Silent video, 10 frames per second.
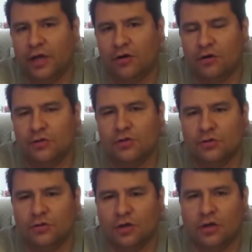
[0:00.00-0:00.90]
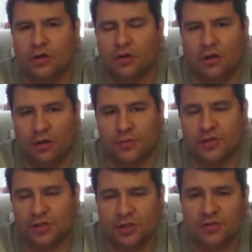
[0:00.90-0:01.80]
and also the alarm
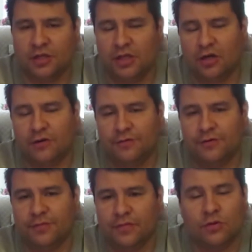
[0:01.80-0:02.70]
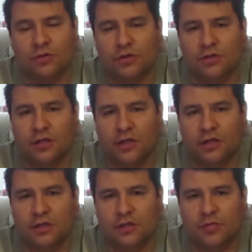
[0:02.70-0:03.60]
systems that they offer. So when you're
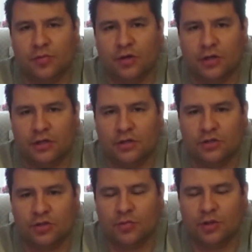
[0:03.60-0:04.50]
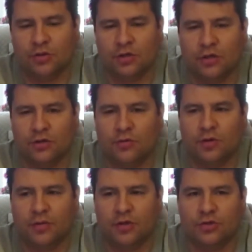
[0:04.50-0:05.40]
selecting this product, this GPS tracker, you
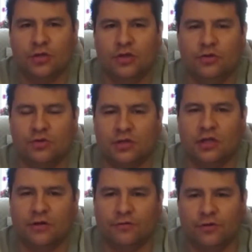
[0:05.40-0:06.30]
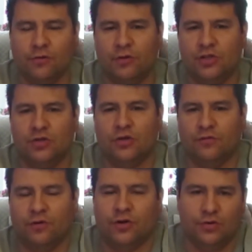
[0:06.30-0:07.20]
want to make sure that you select for the region of
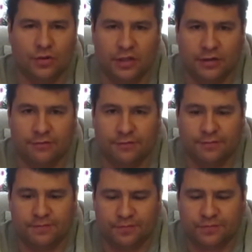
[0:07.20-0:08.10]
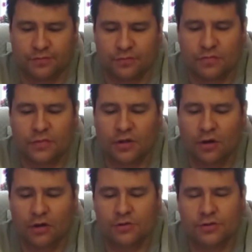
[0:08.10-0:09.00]
where you live.
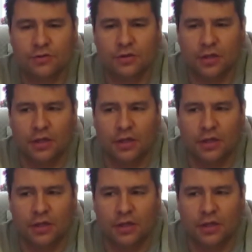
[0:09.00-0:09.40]
Also,